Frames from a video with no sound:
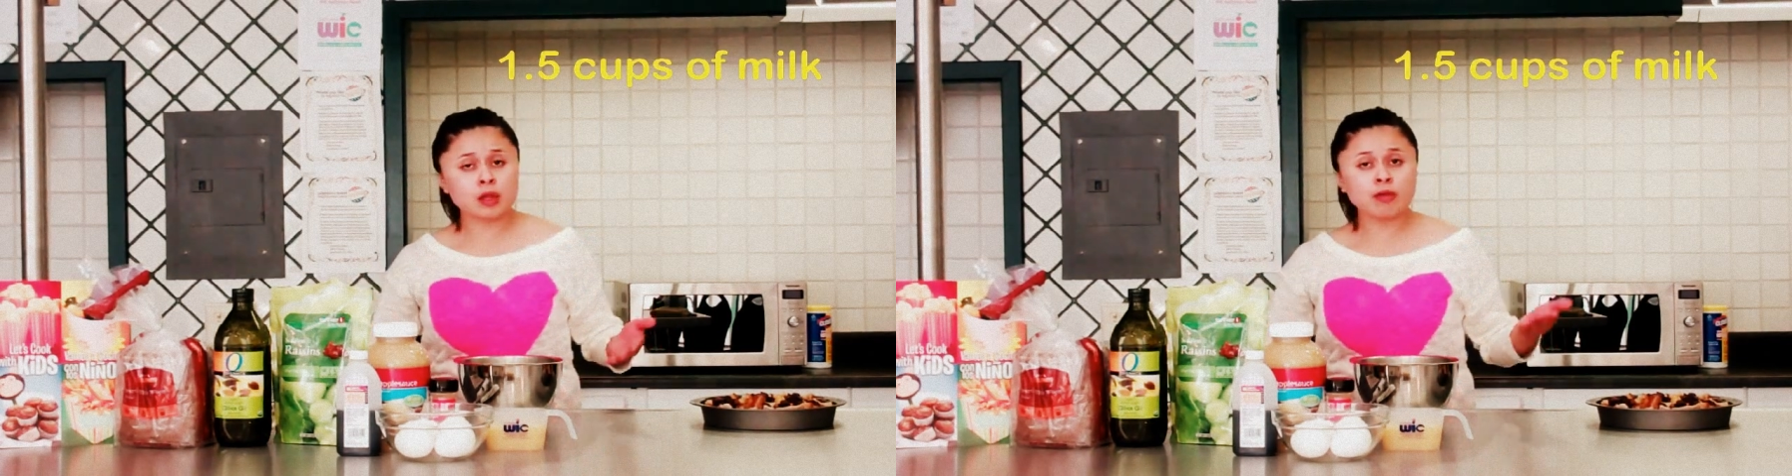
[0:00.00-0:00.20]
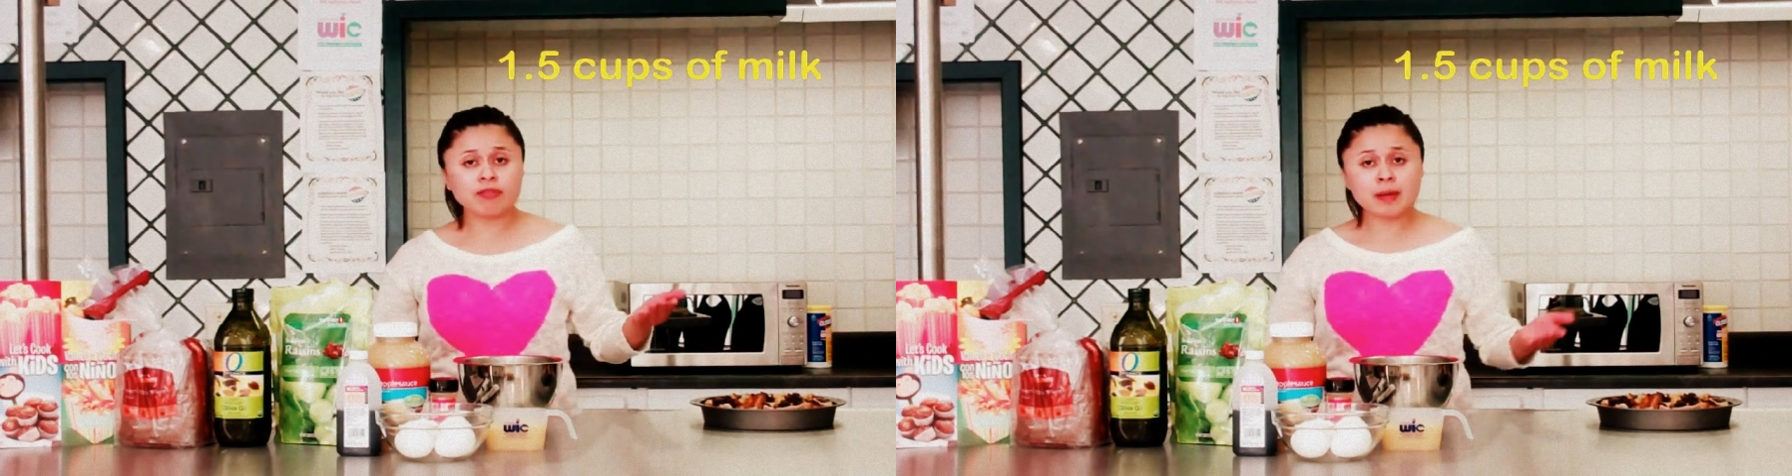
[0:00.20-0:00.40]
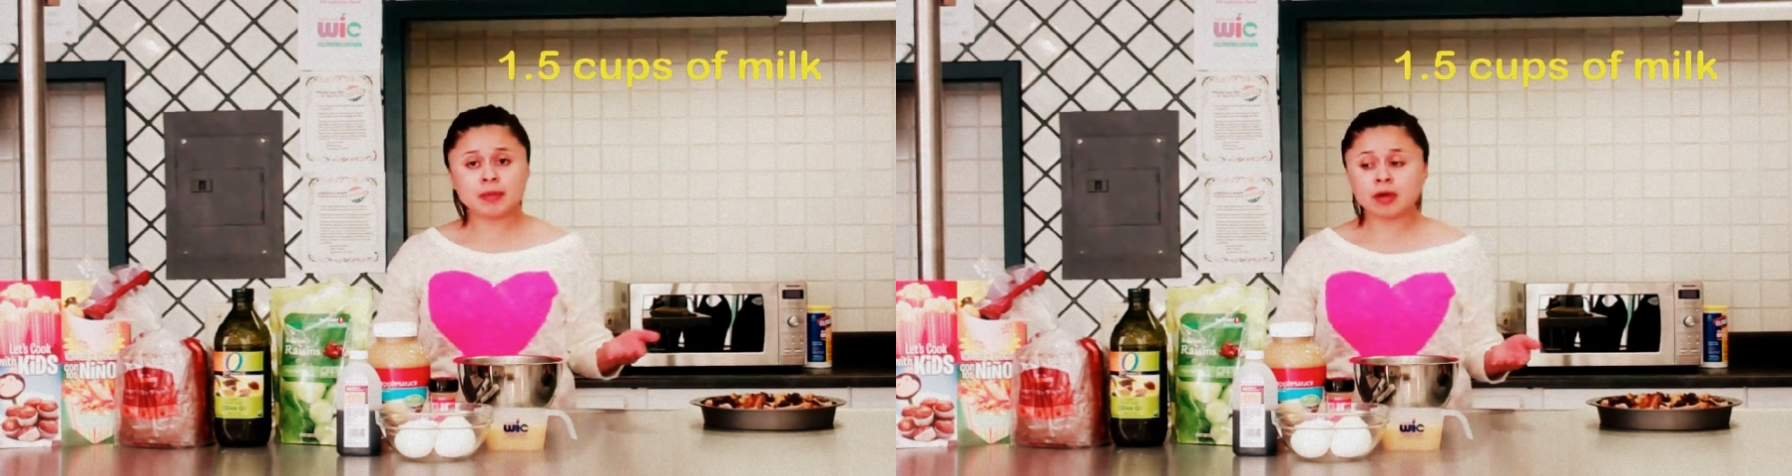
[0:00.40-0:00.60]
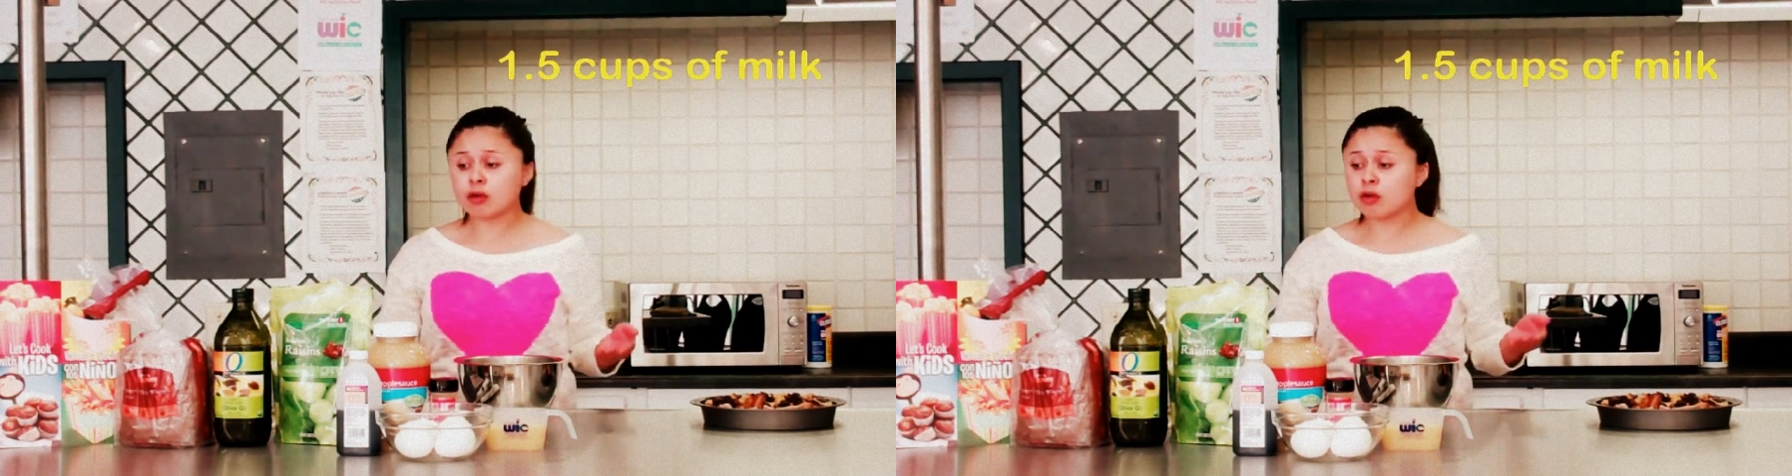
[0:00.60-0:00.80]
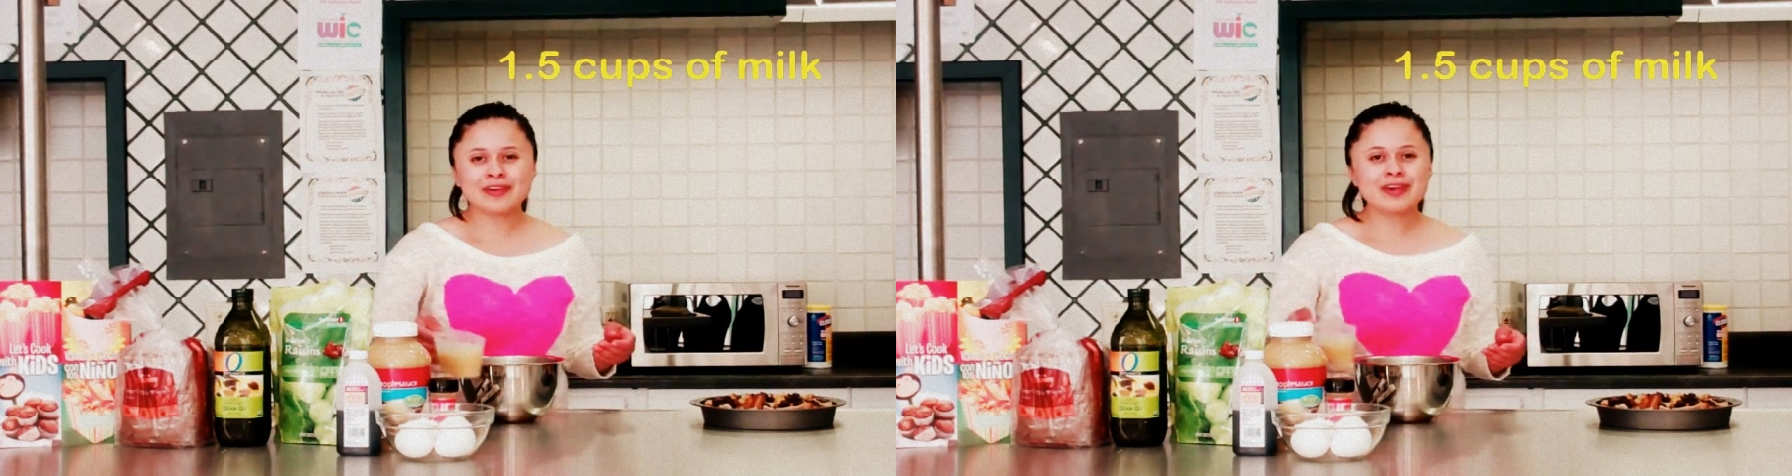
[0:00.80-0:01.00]
low-fat
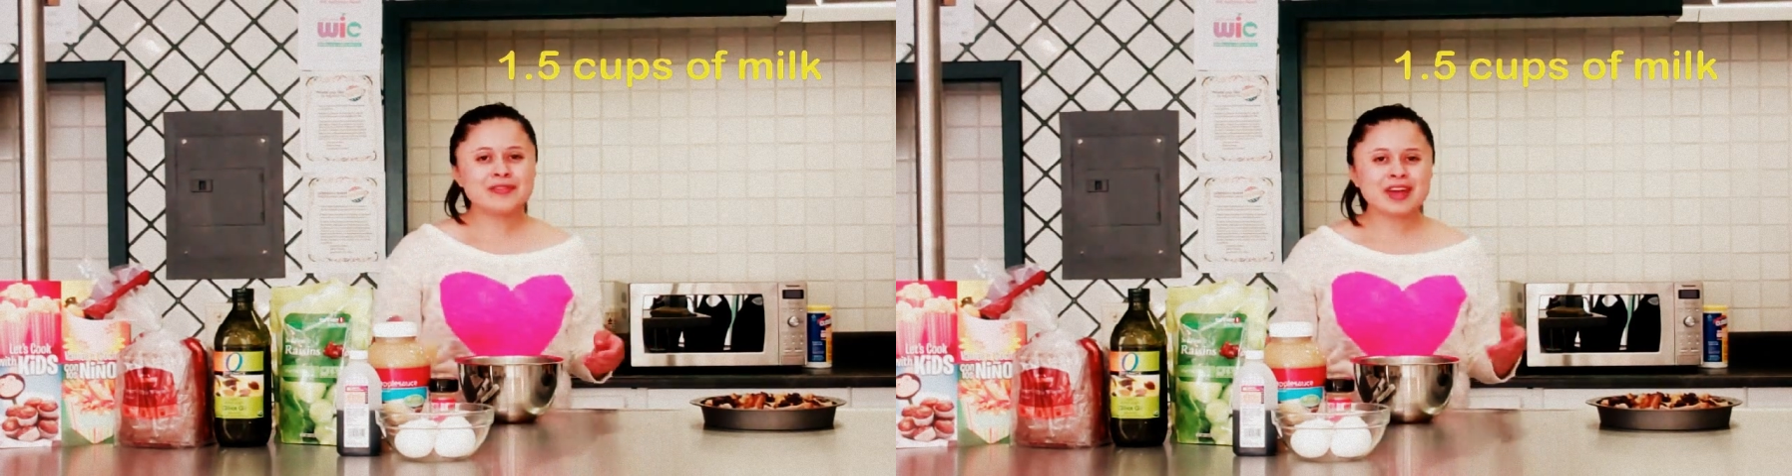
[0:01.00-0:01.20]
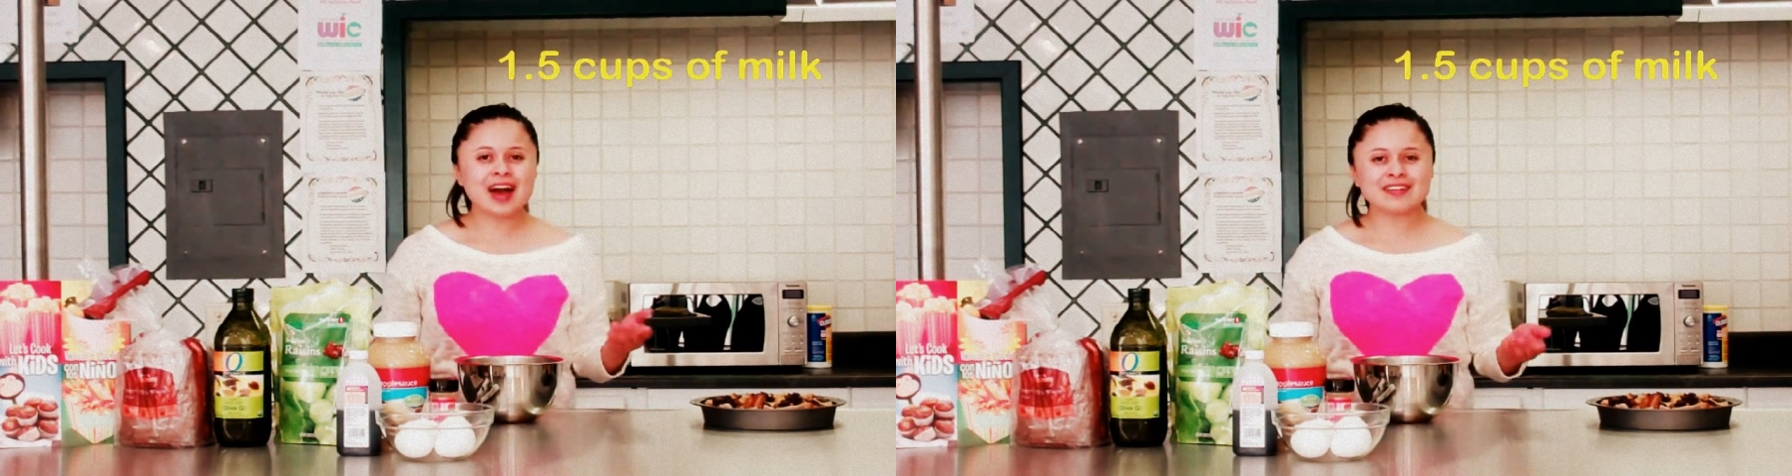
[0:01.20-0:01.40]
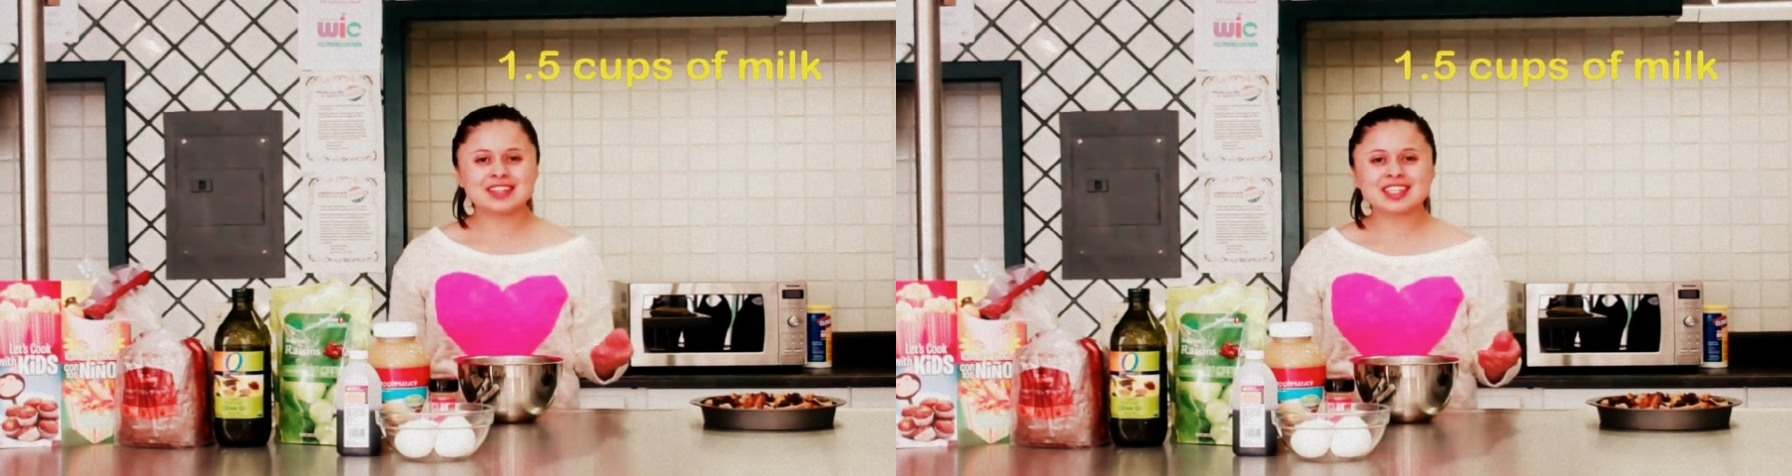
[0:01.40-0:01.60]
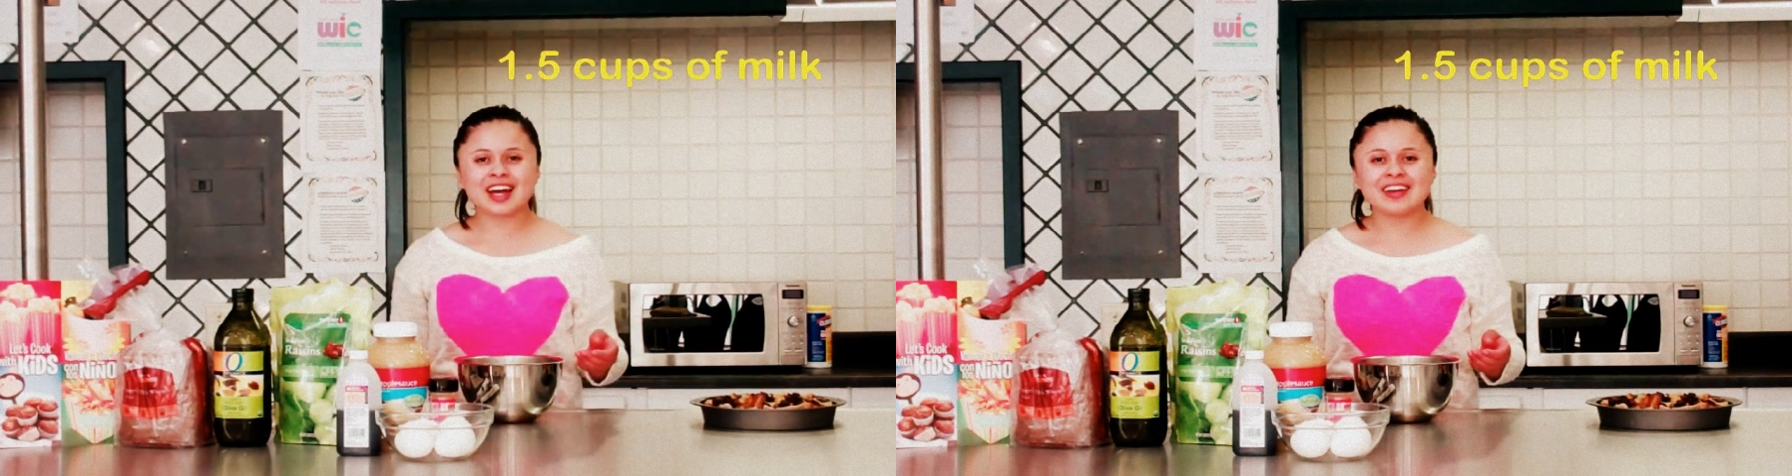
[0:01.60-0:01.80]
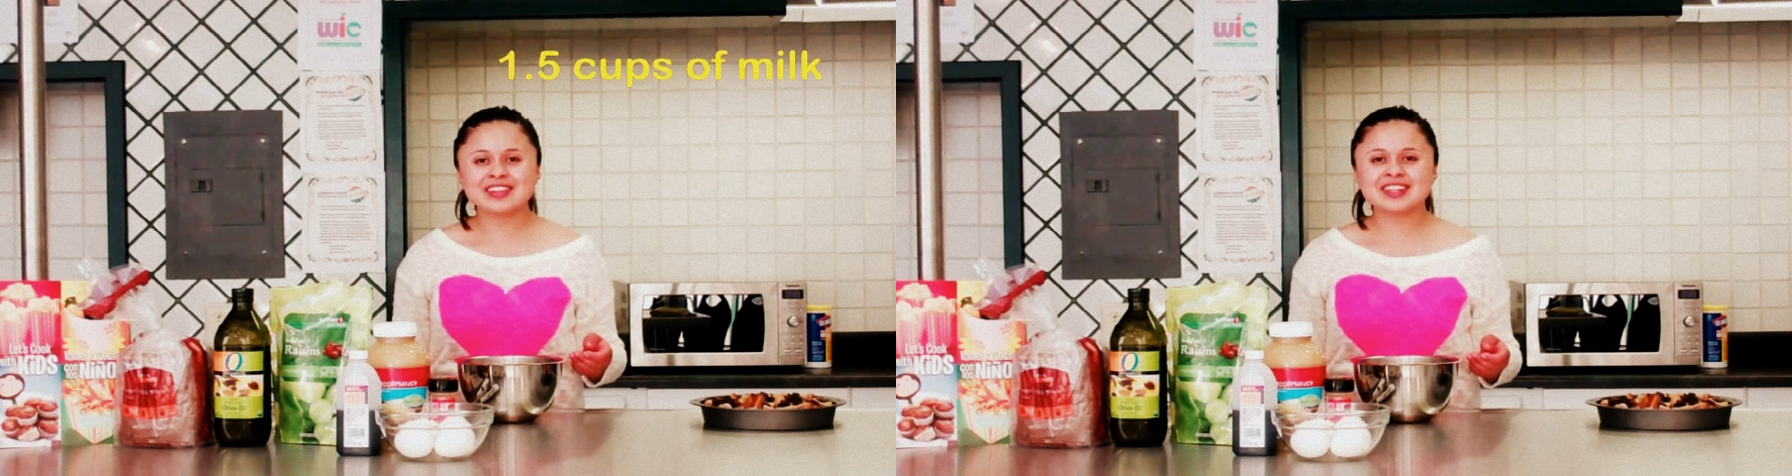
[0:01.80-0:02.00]
milk, or if you have a
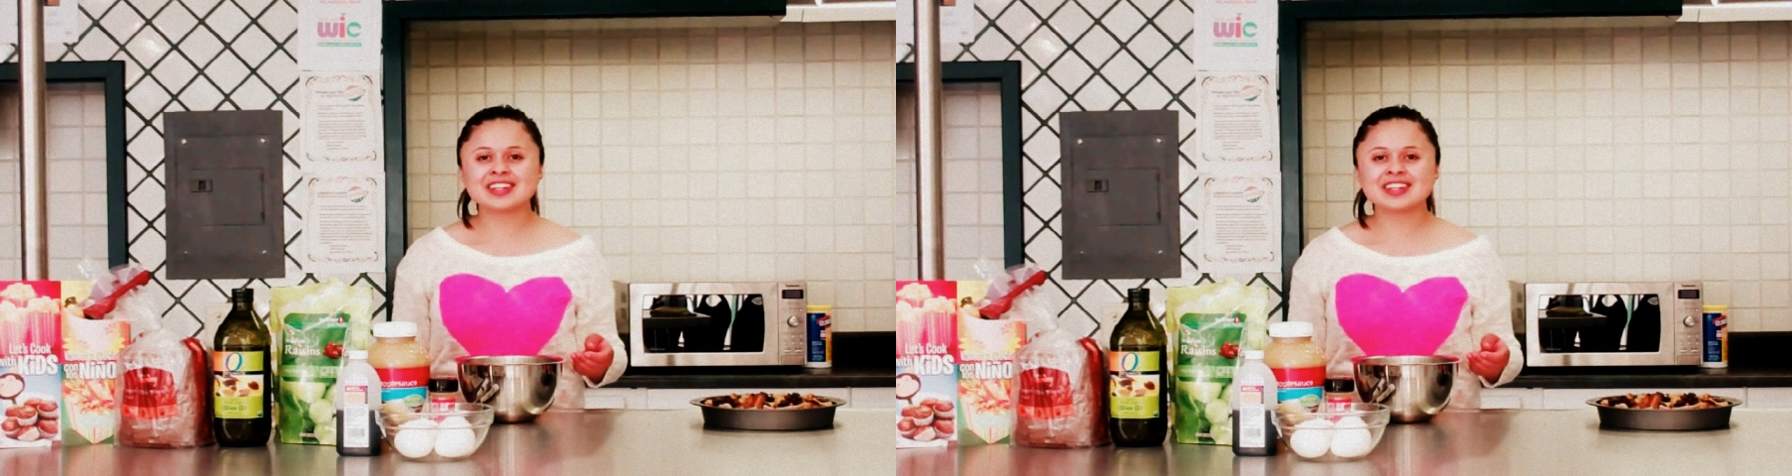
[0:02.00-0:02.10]
child